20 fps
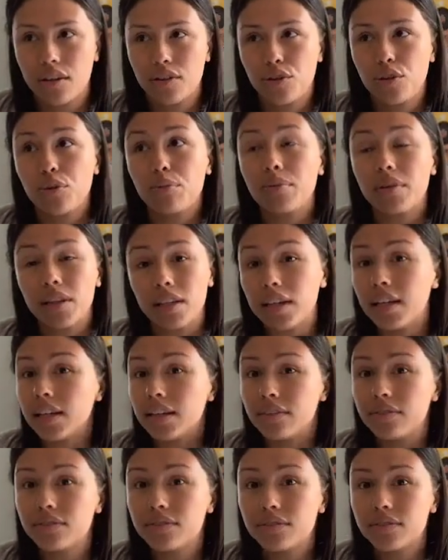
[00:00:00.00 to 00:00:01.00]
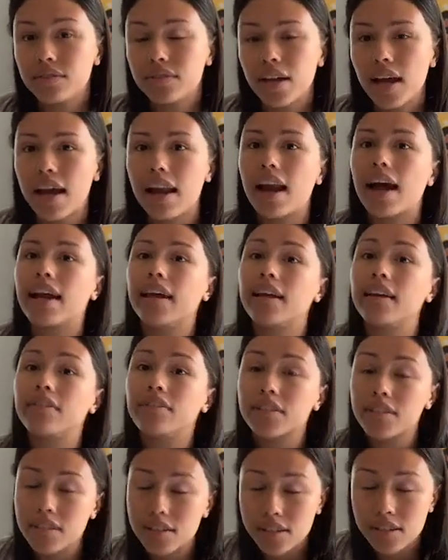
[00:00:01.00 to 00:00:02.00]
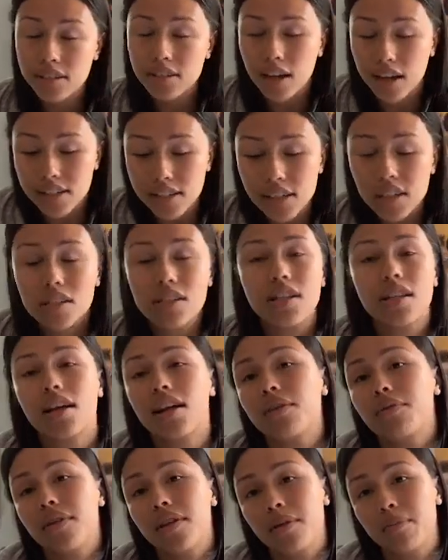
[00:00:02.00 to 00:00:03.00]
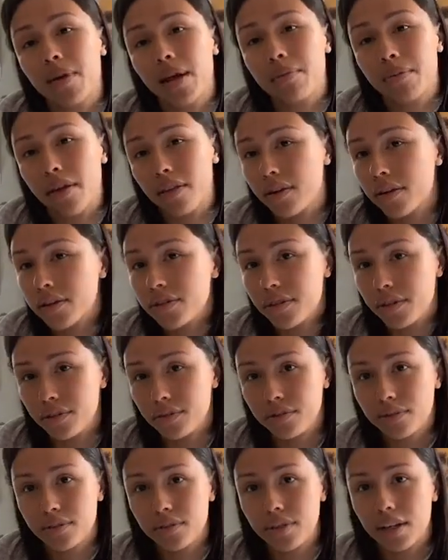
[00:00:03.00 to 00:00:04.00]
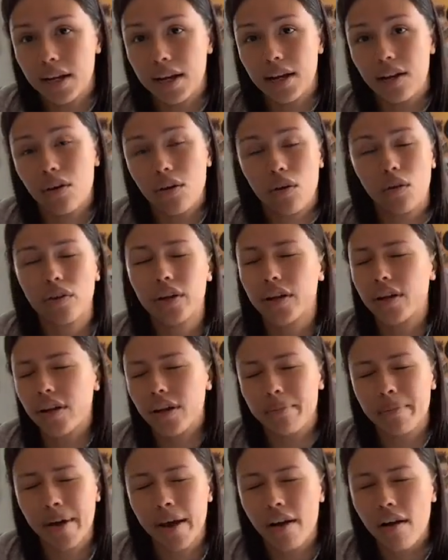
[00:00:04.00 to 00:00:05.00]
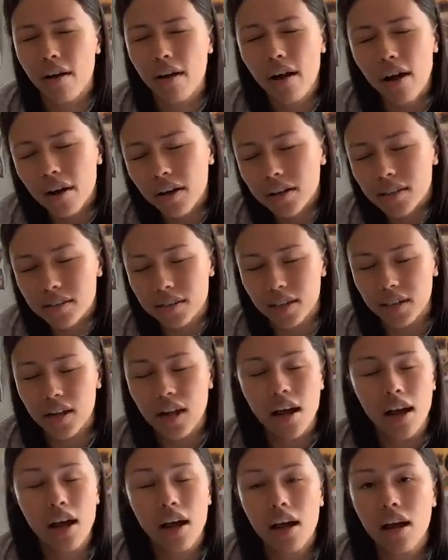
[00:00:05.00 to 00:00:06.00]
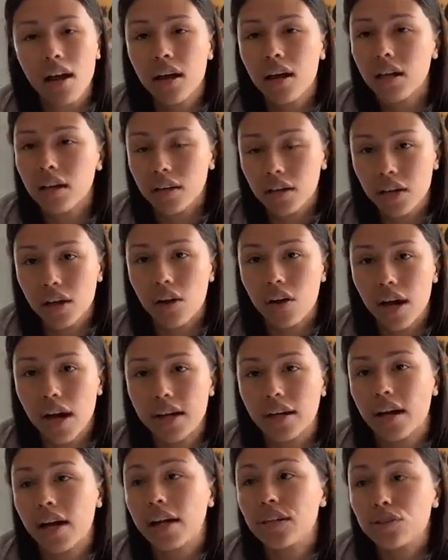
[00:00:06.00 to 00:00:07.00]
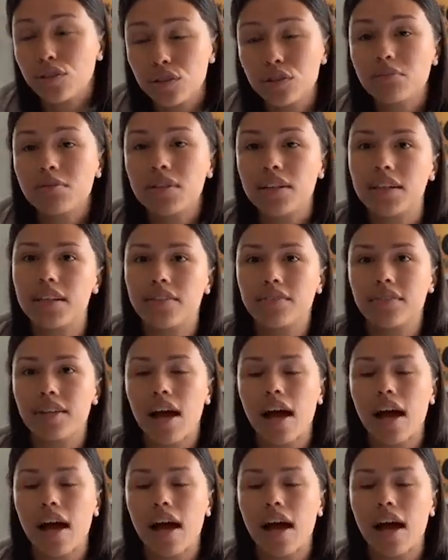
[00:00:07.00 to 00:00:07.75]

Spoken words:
to believe. And I still see that within my mother too, and holding her in my heart, because I do believe